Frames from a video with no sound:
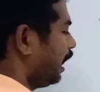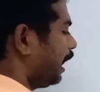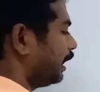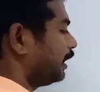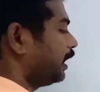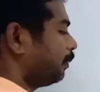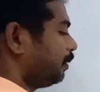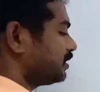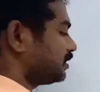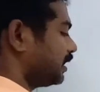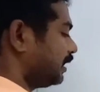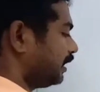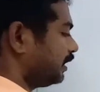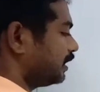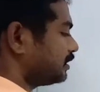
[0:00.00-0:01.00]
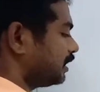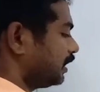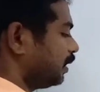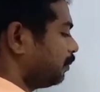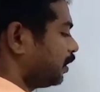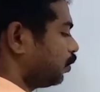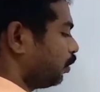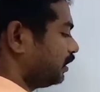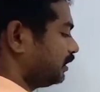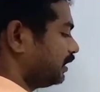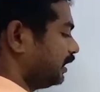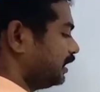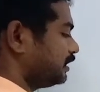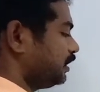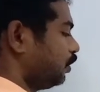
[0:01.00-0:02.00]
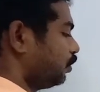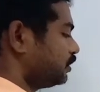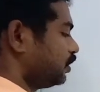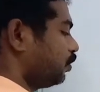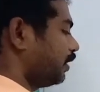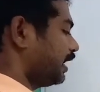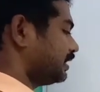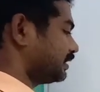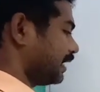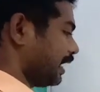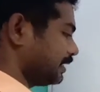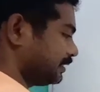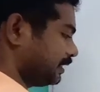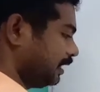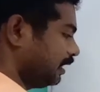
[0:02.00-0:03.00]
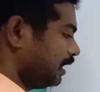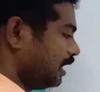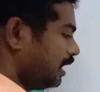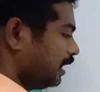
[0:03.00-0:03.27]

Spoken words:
100 plus 30, that is nothing but 130. 0 gets cancelled.